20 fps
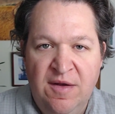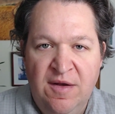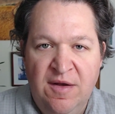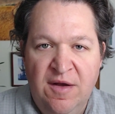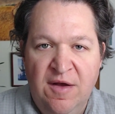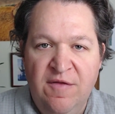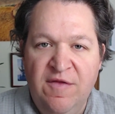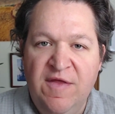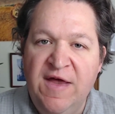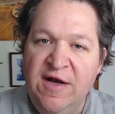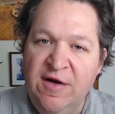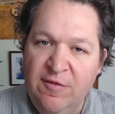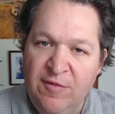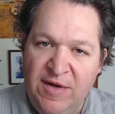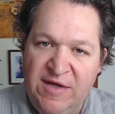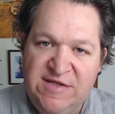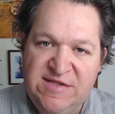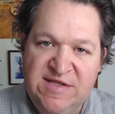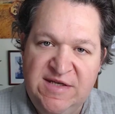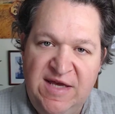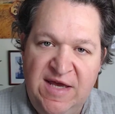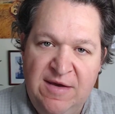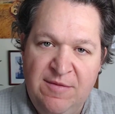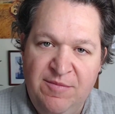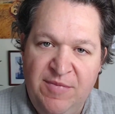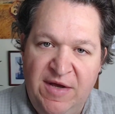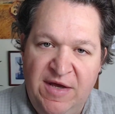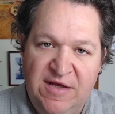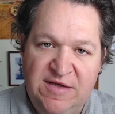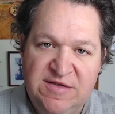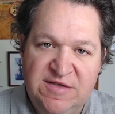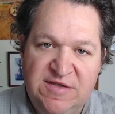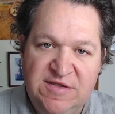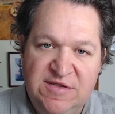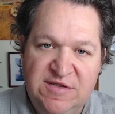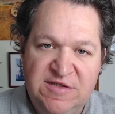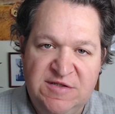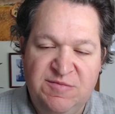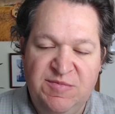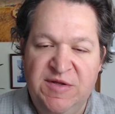Then it ranks the campaigns,
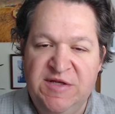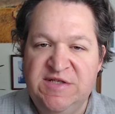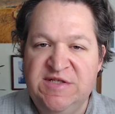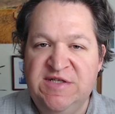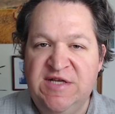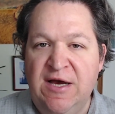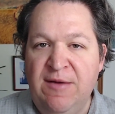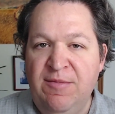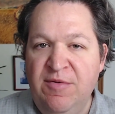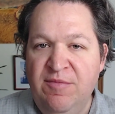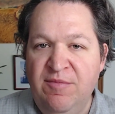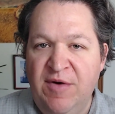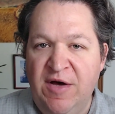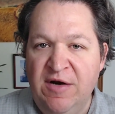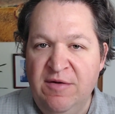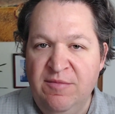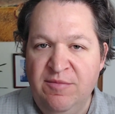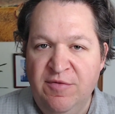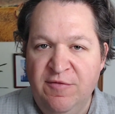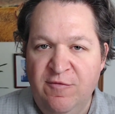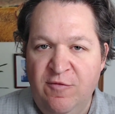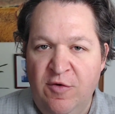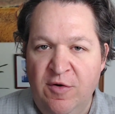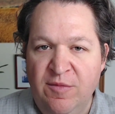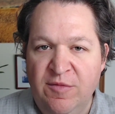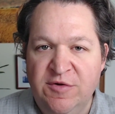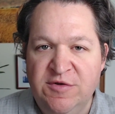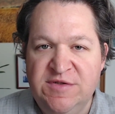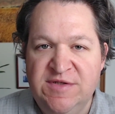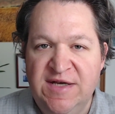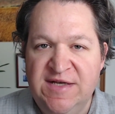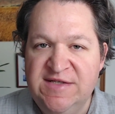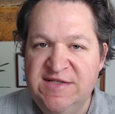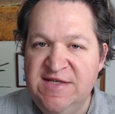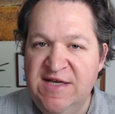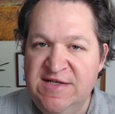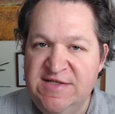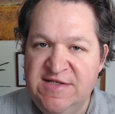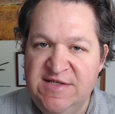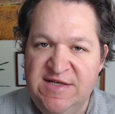splits top and bottom performers, and
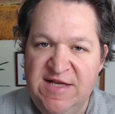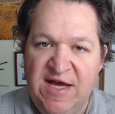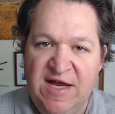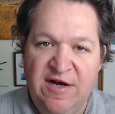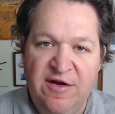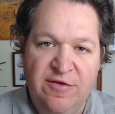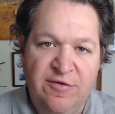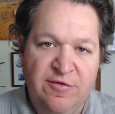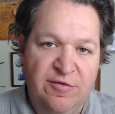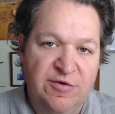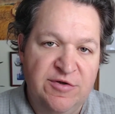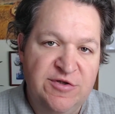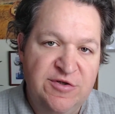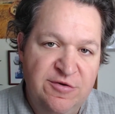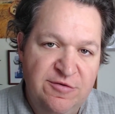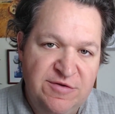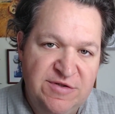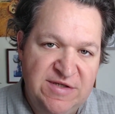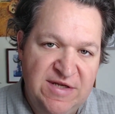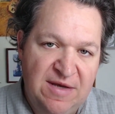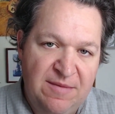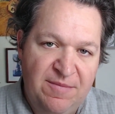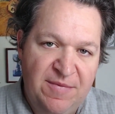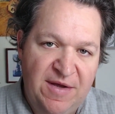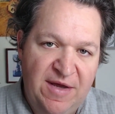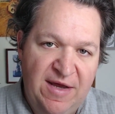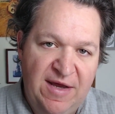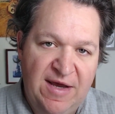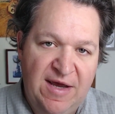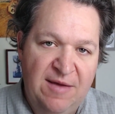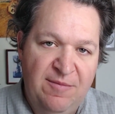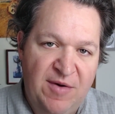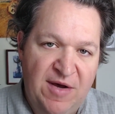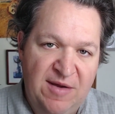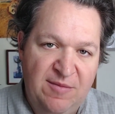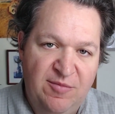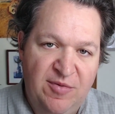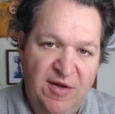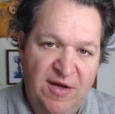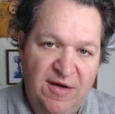sends the data through a two-step AI
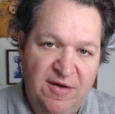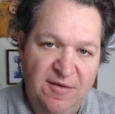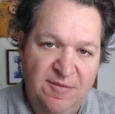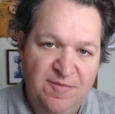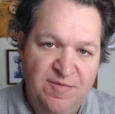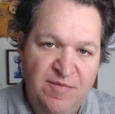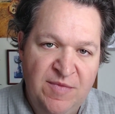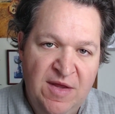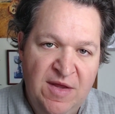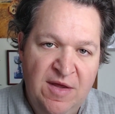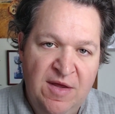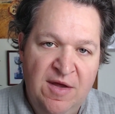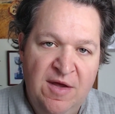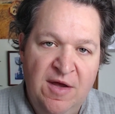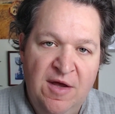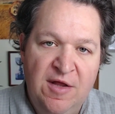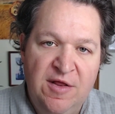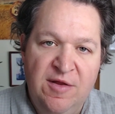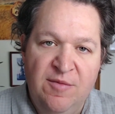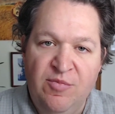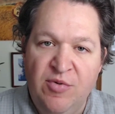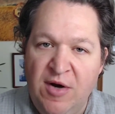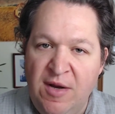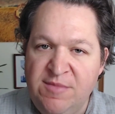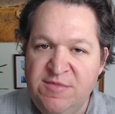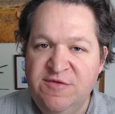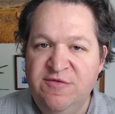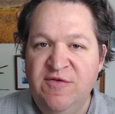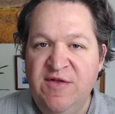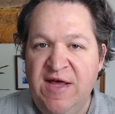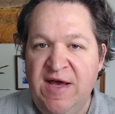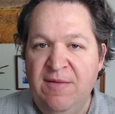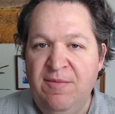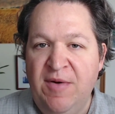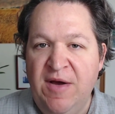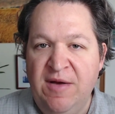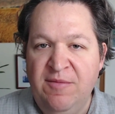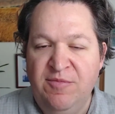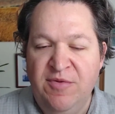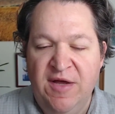pipeline. The prompts for that
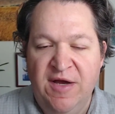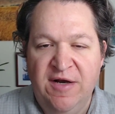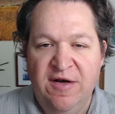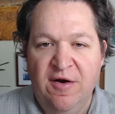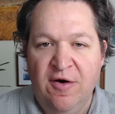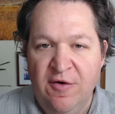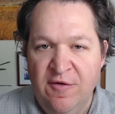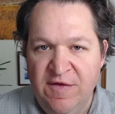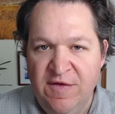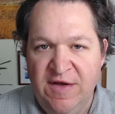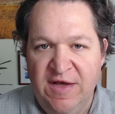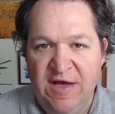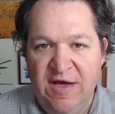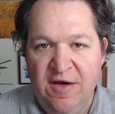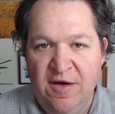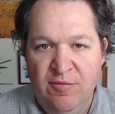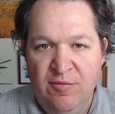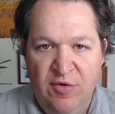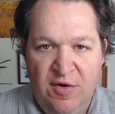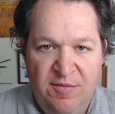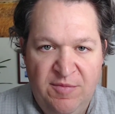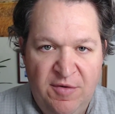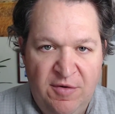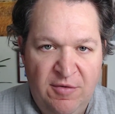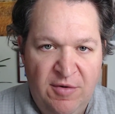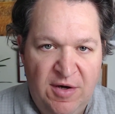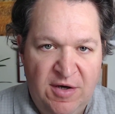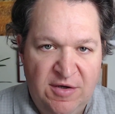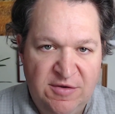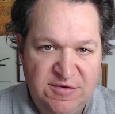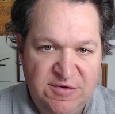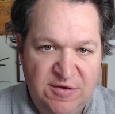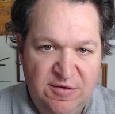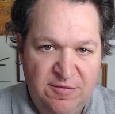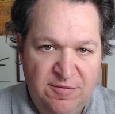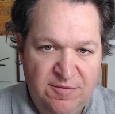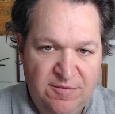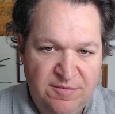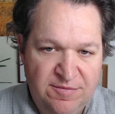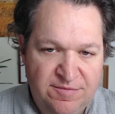pipeline are in the GitHub repo also.
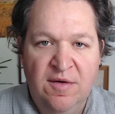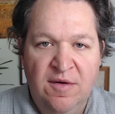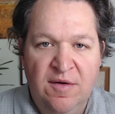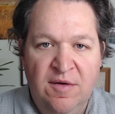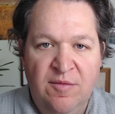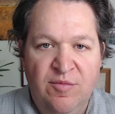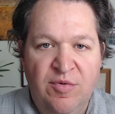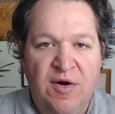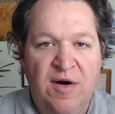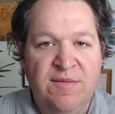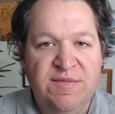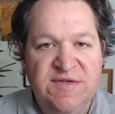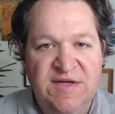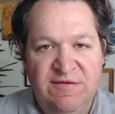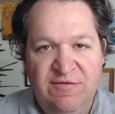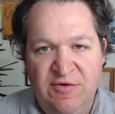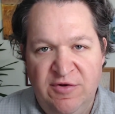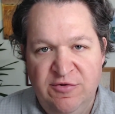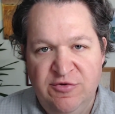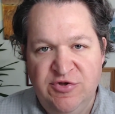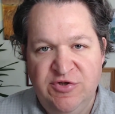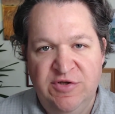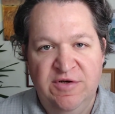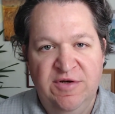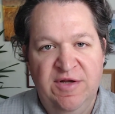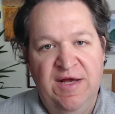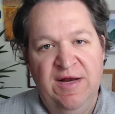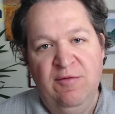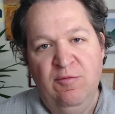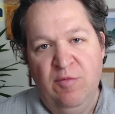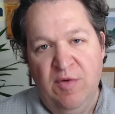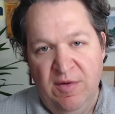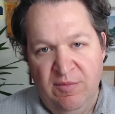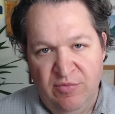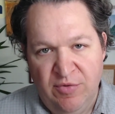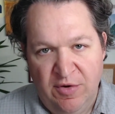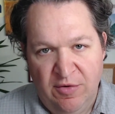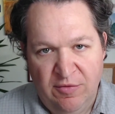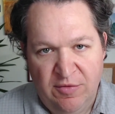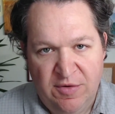Prompt evolution and what
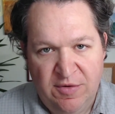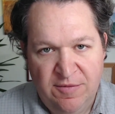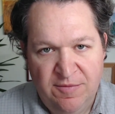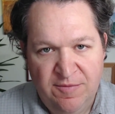broke.